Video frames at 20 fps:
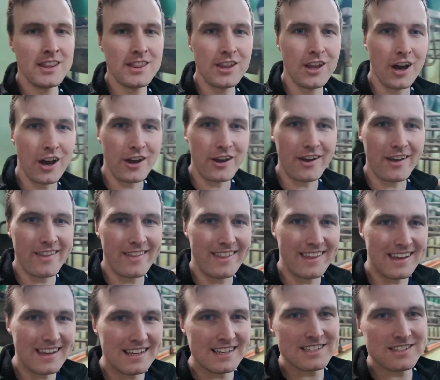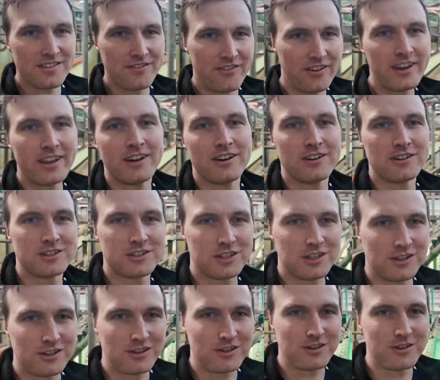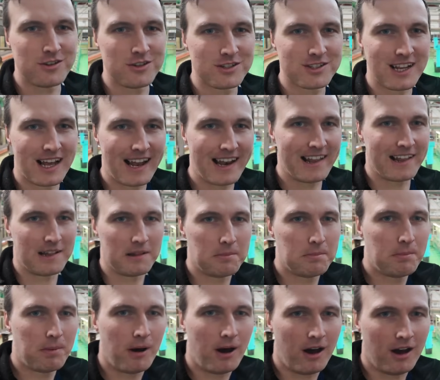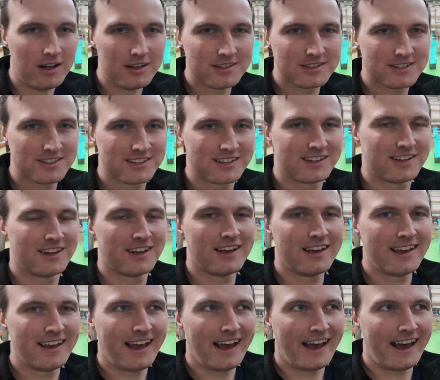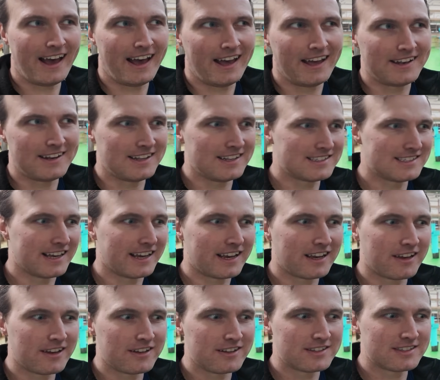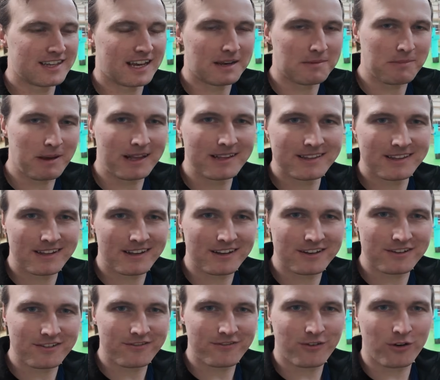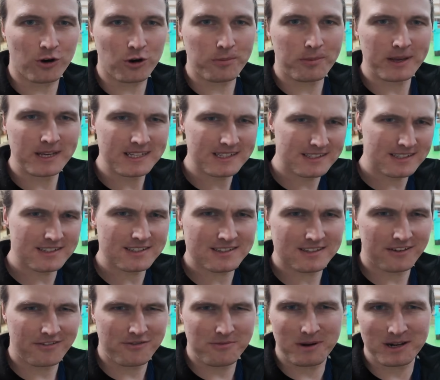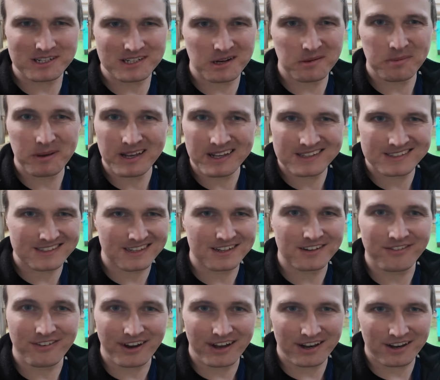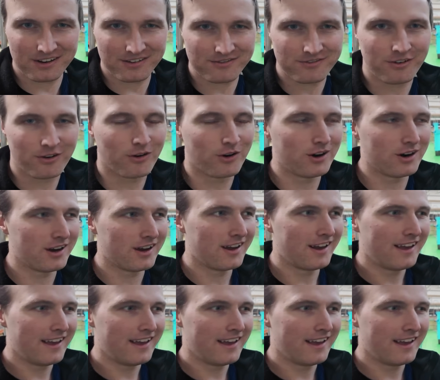Now, these feeders use a little pot and it's like segmented into 4 pieces. If you imagine a pizza divided in 4,